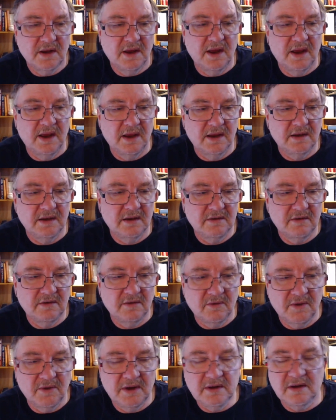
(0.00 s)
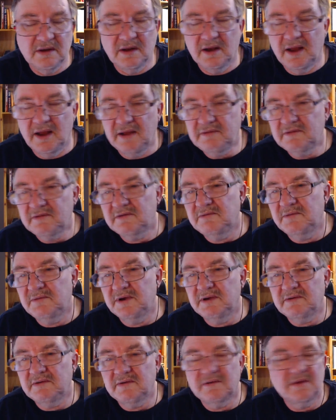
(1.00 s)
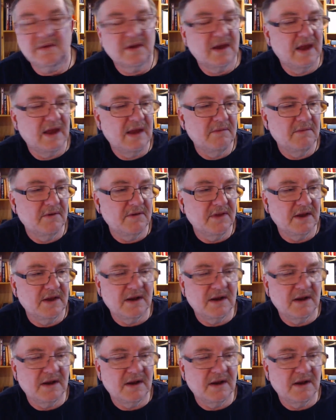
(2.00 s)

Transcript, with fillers: And you know what? In the last two minutes of the game, I think